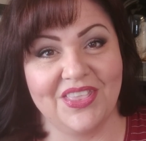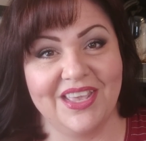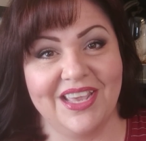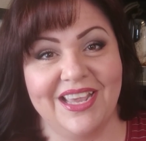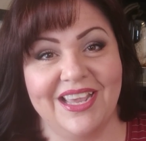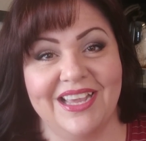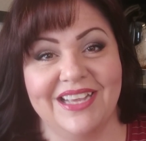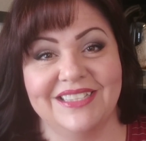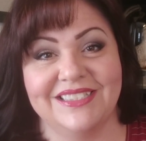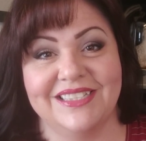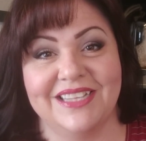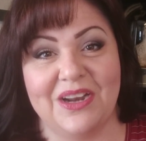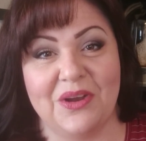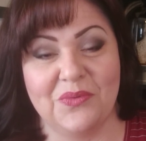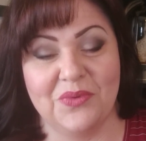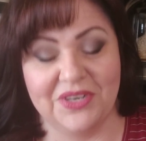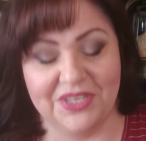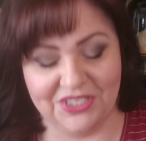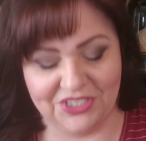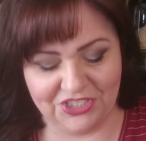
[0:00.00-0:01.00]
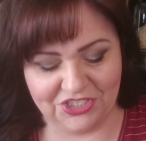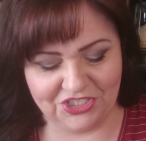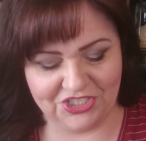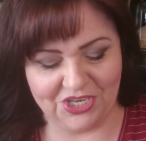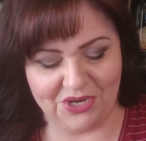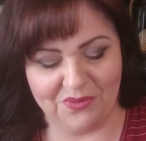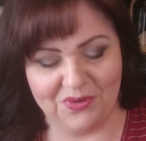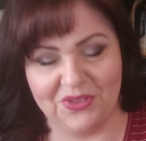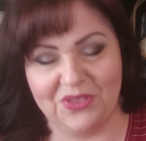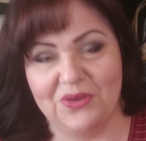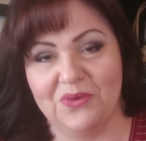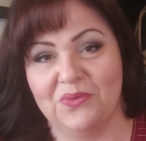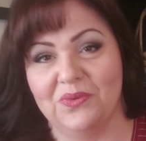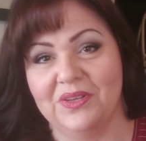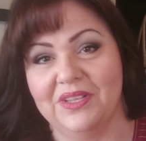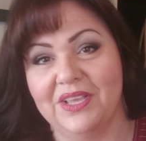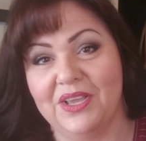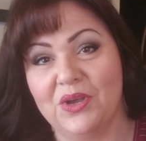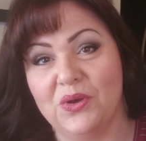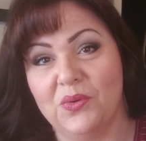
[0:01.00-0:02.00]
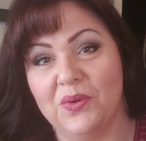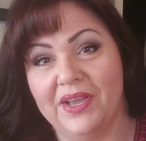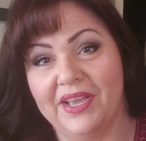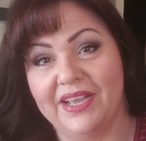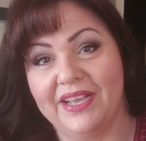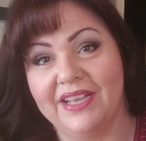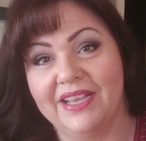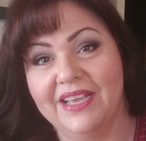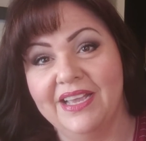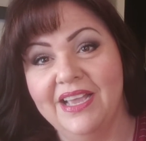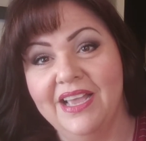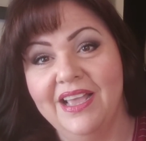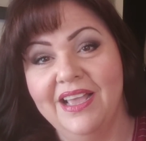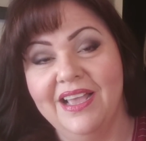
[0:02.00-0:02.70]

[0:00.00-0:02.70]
things that I wanted to share with you really quick.